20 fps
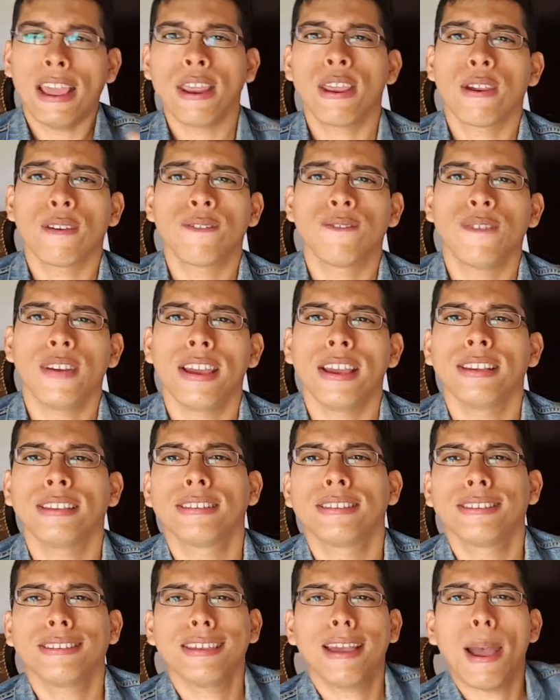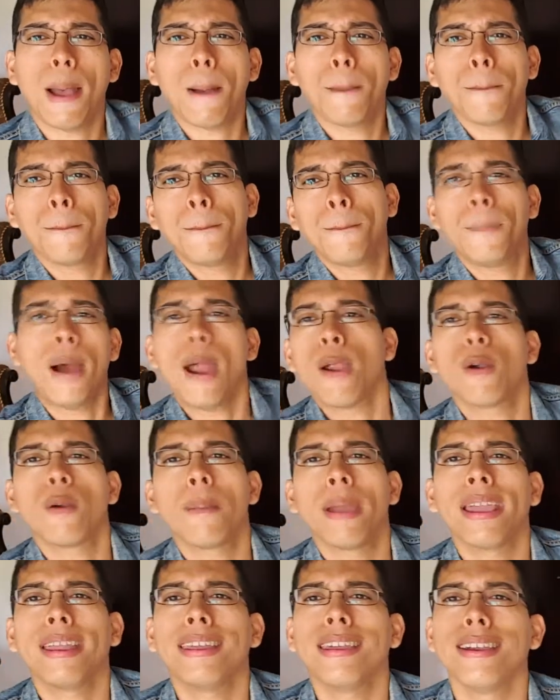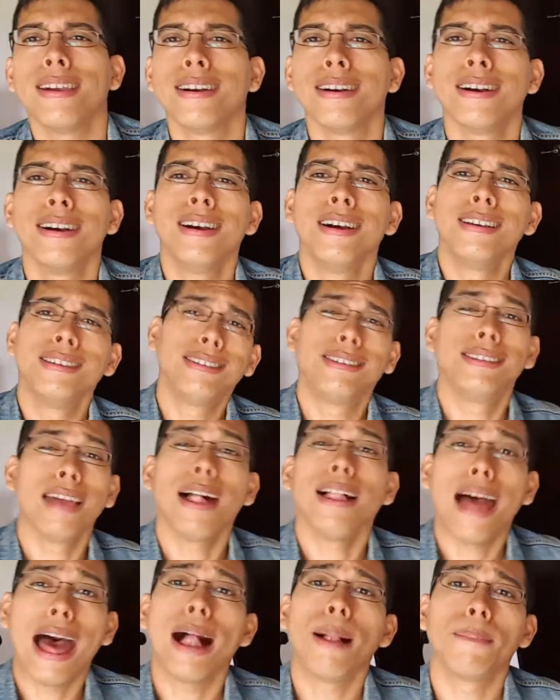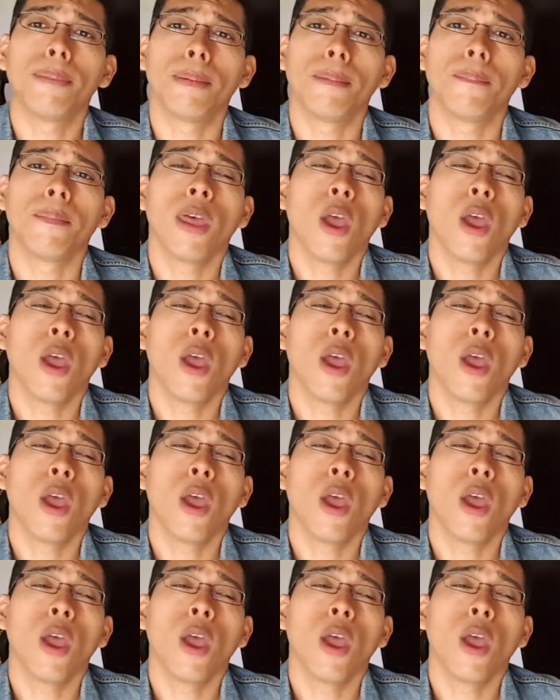in-your-face, Pyromania-style album.